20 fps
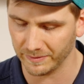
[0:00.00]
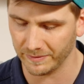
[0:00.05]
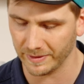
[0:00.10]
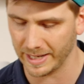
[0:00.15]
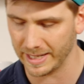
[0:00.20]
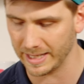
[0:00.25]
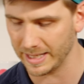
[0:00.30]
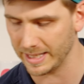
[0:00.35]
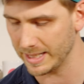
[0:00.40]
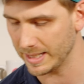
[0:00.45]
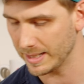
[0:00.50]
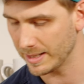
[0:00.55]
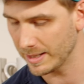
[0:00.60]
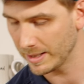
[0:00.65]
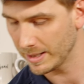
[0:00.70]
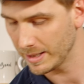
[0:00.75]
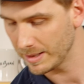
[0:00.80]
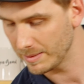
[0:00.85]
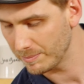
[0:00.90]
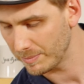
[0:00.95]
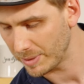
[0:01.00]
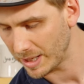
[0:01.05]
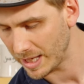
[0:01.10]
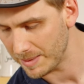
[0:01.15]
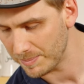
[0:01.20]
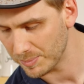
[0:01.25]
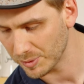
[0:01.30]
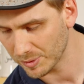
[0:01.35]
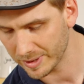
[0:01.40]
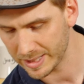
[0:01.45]
of any
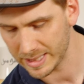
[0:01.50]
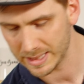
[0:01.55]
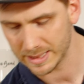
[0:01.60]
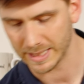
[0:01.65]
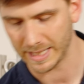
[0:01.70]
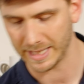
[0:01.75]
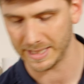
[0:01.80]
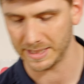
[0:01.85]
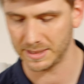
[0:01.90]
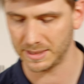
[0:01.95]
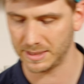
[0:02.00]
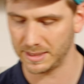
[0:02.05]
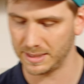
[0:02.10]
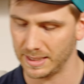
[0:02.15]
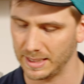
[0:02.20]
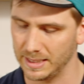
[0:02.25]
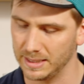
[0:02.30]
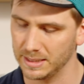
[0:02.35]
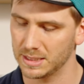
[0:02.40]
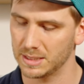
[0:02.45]
papery tastes and